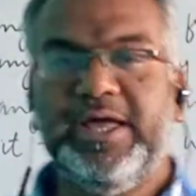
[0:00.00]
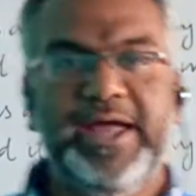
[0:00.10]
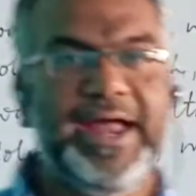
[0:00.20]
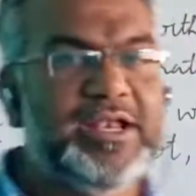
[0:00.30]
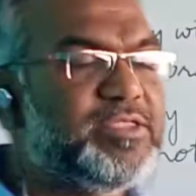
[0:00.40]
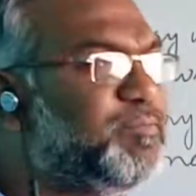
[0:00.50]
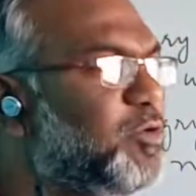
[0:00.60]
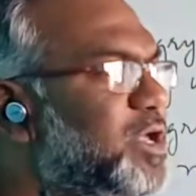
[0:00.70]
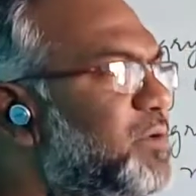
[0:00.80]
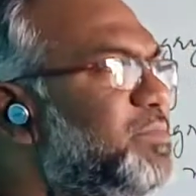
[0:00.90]
And the
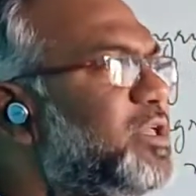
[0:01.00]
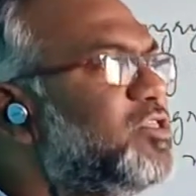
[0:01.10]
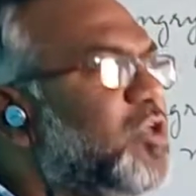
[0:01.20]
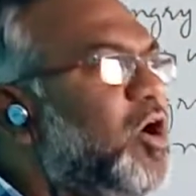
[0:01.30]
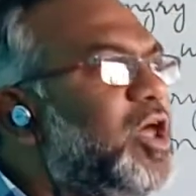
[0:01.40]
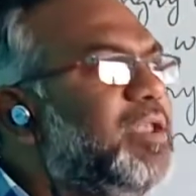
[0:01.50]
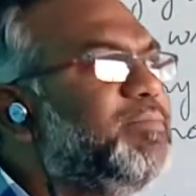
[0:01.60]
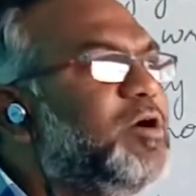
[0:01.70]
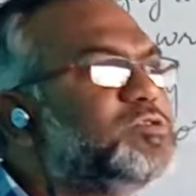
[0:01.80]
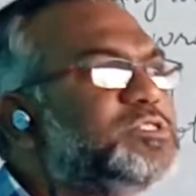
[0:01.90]
poem is all
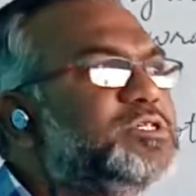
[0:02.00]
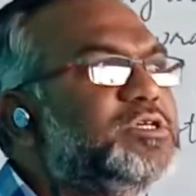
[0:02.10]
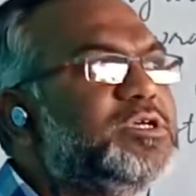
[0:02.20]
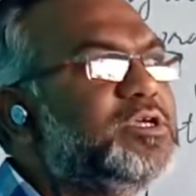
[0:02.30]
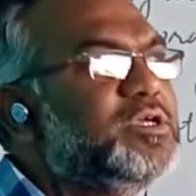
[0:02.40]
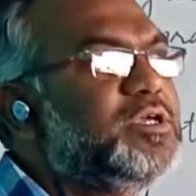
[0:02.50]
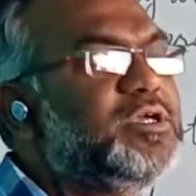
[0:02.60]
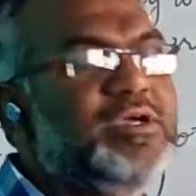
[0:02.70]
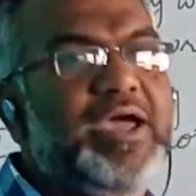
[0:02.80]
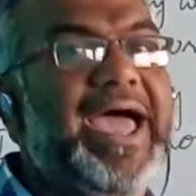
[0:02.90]
about
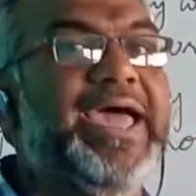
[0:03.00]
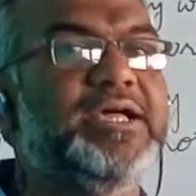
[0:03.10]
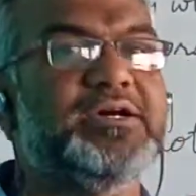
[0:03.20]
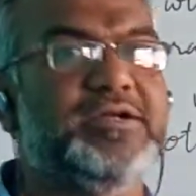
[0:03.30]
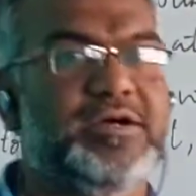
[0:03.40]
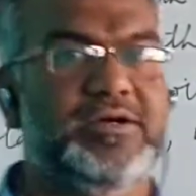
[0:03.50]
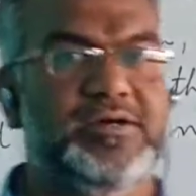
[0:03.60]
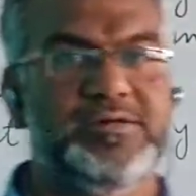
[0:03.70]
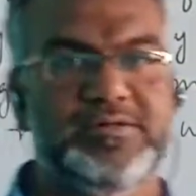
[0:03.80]
anger.